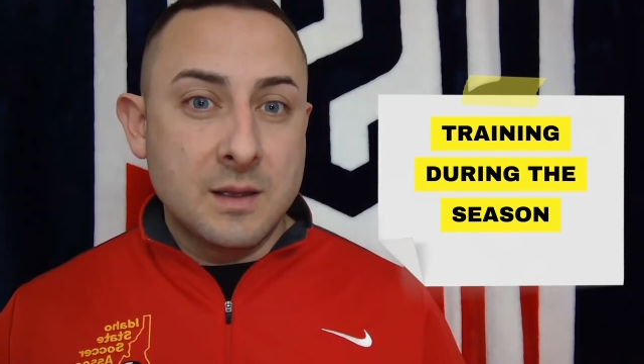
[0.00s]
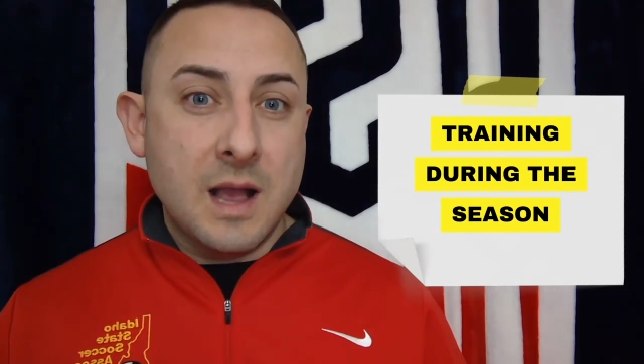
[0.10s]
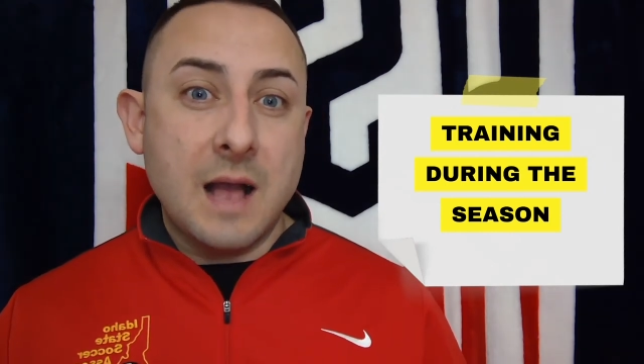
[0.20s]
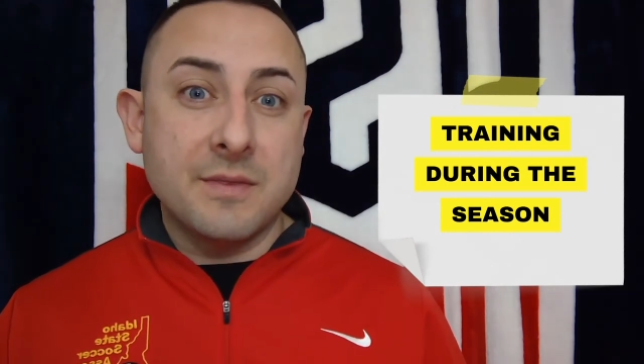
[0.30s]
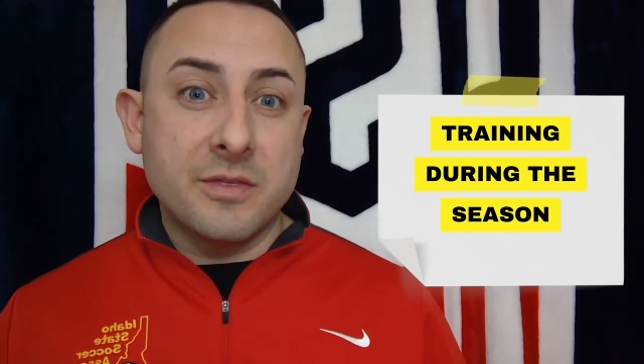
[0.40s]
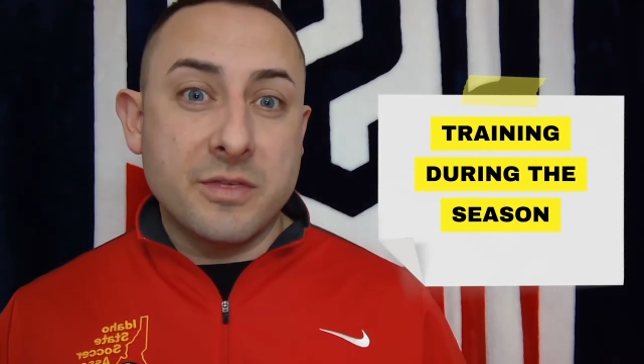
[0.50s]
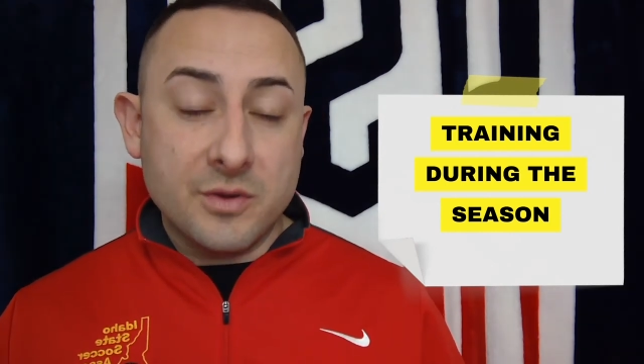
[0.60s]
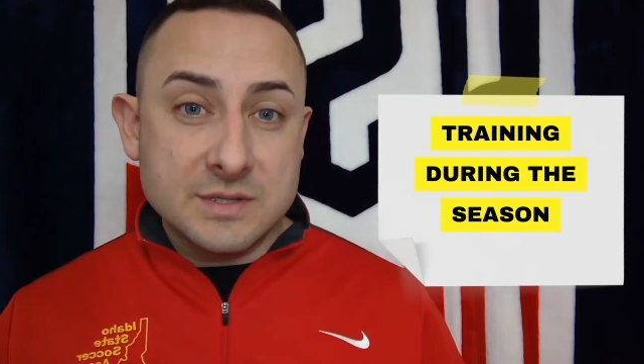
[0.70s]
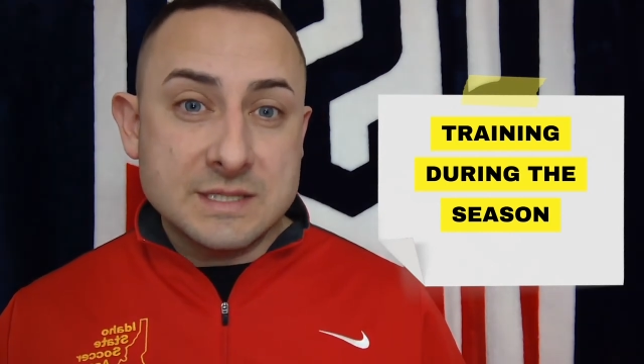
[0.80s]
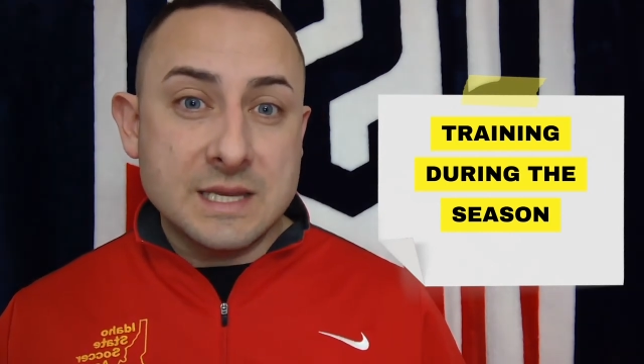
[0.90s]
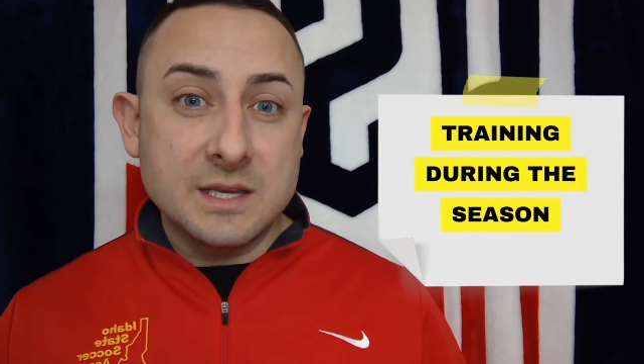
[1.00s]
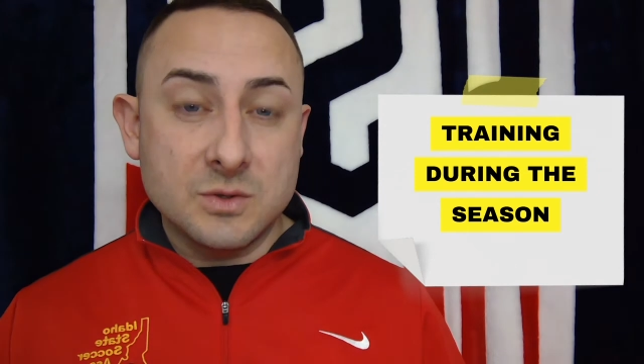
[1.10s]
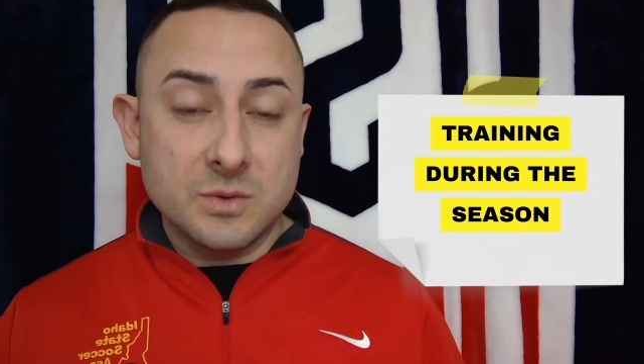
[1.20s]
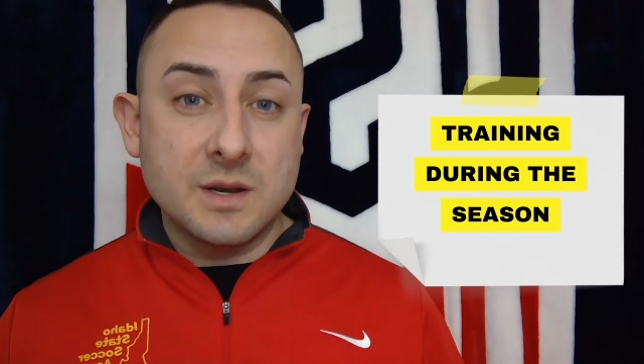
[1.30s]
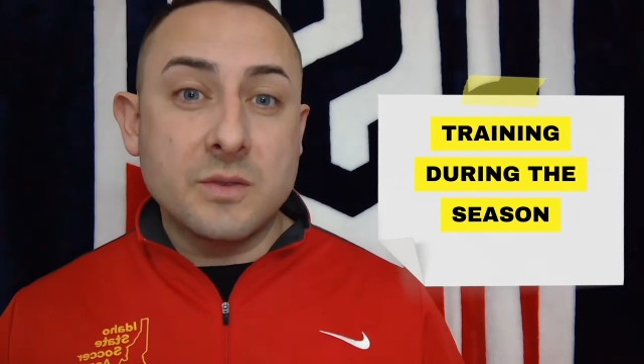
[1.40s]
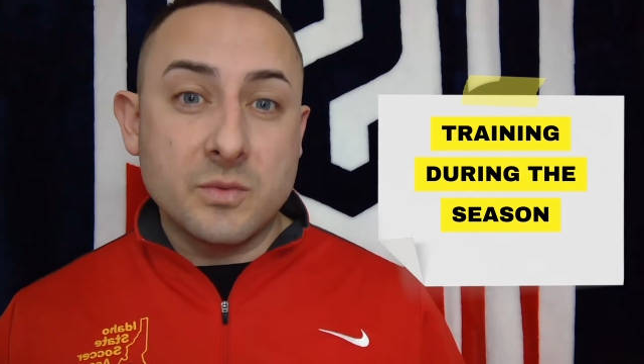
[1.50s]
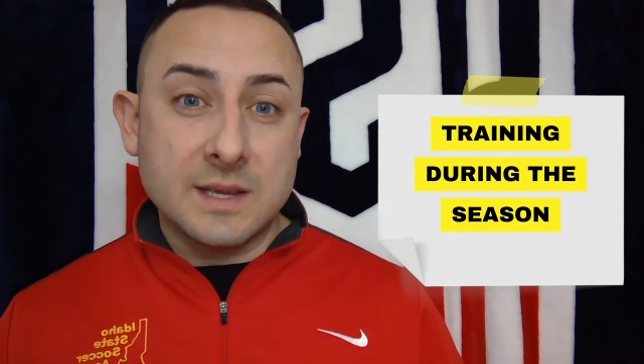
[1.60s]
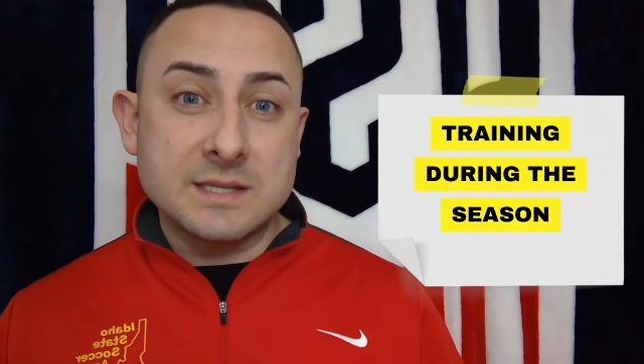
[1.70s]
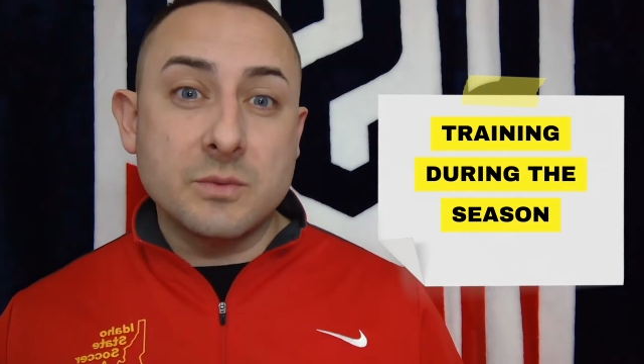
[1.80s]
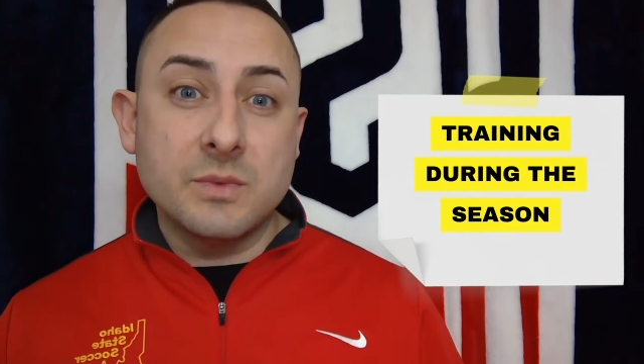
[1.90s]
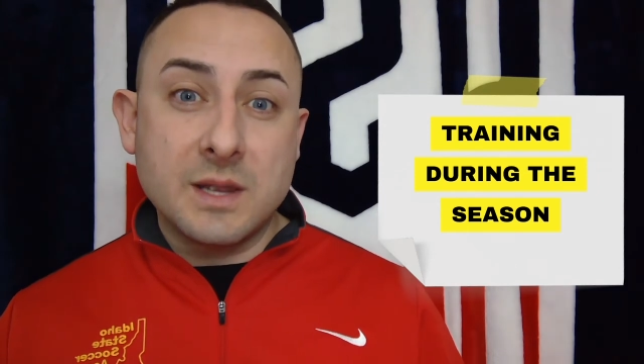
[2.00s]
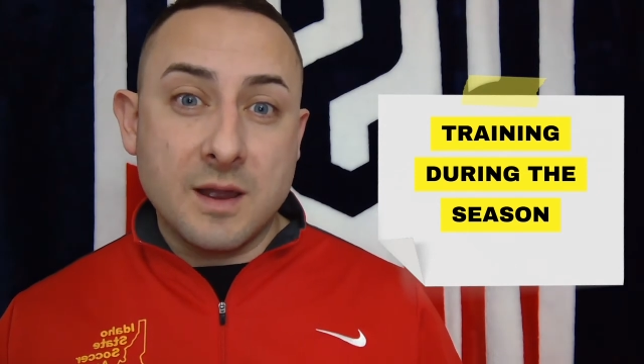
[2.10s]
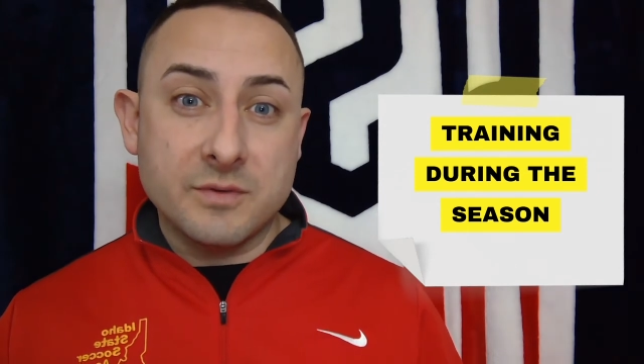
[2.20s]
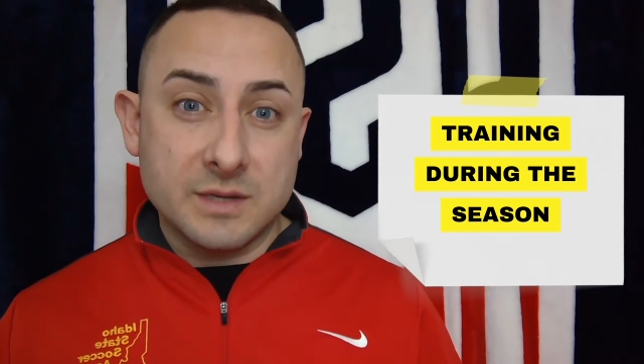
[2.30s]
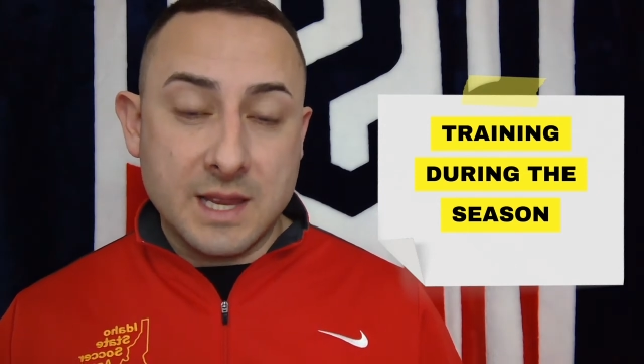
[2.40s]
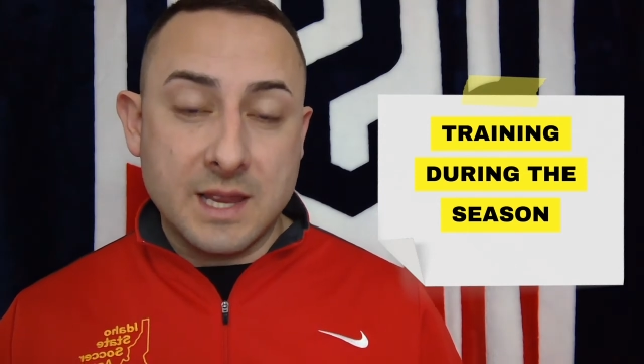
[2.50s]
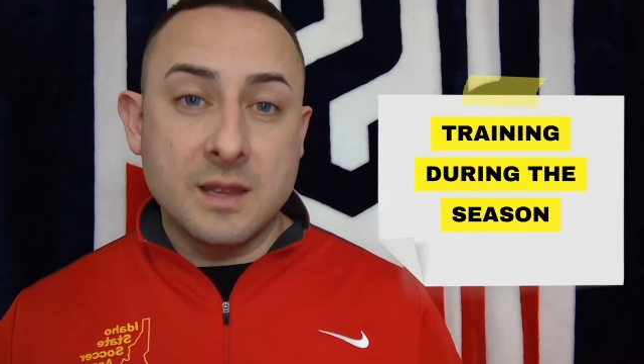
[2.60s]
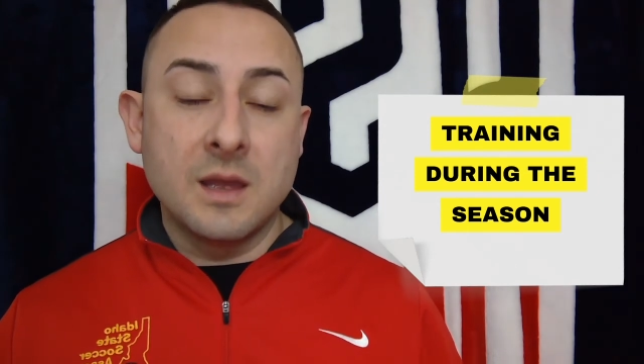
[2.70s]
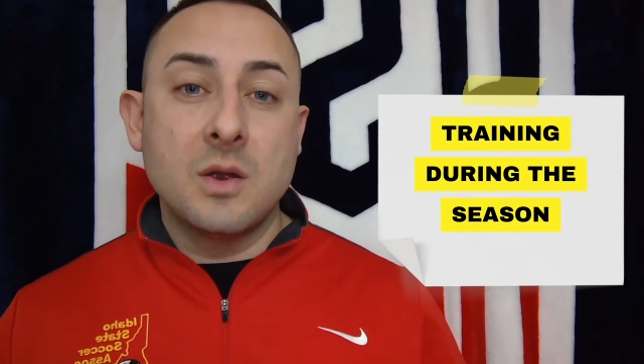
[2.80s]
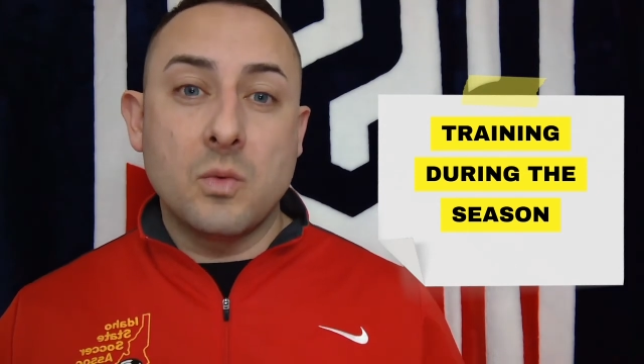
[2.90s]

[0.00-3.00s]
And then Thursday, do another rest and recover day.